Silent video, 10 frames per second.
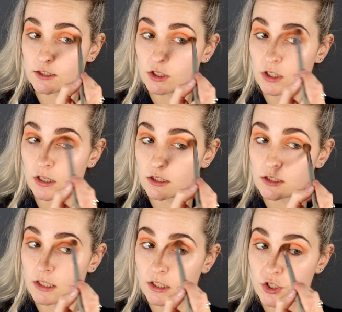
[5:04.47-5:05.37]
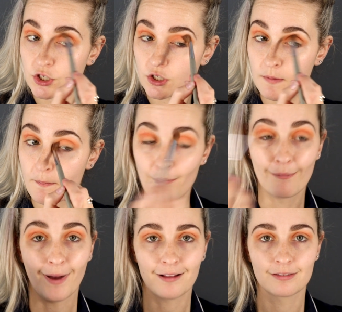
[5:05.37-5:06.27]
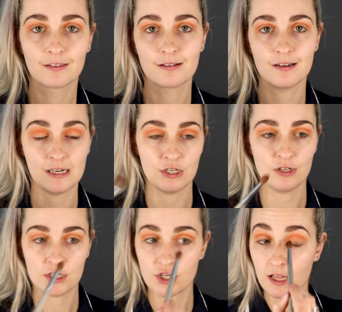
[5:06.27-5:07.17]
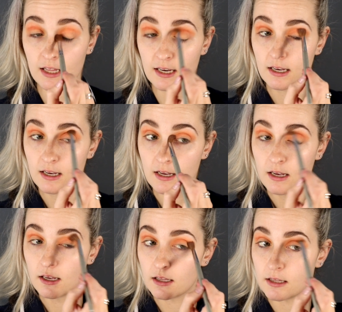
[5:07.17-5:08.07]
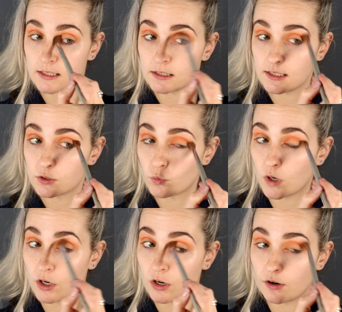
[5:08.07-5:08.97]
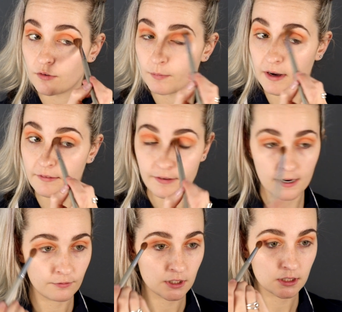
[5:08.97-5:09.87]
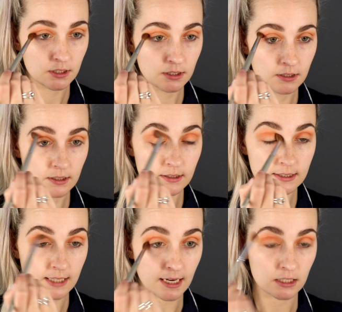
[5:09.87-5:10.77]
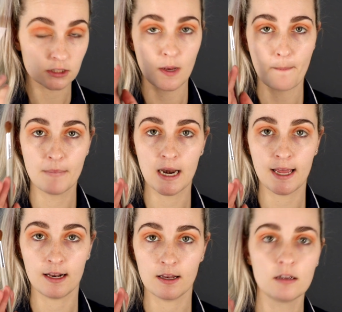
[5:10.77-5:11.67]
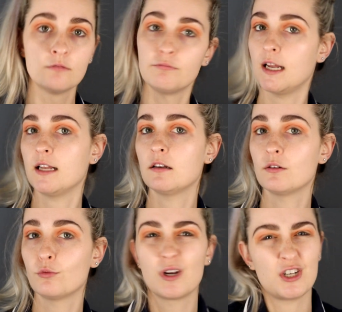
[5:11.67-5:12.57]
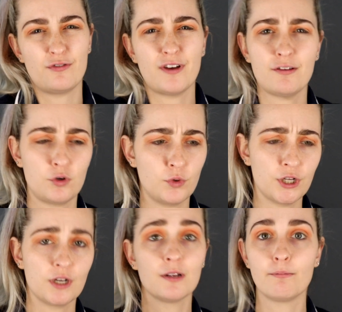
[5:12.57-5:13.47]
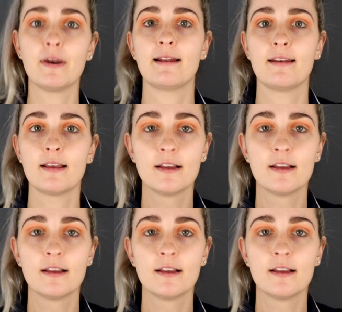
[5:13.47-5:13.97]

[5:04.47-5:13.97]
starts. It should melt into each other. This is one of my favorite sayings, blend. Blend. What is your favorite word? Blend.